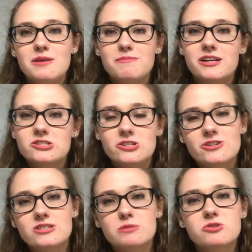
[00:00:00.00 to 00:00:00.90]
Make sure
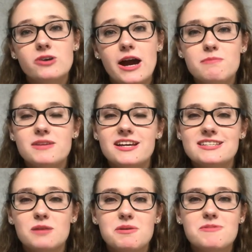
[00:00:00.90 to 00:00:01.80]
you subscribe because
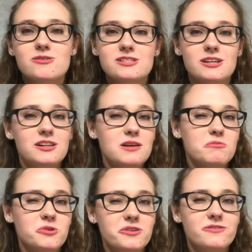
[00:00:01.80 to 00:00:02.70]
I'll be posting a lot
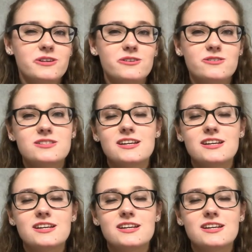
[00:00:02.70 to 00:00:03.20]
more of those,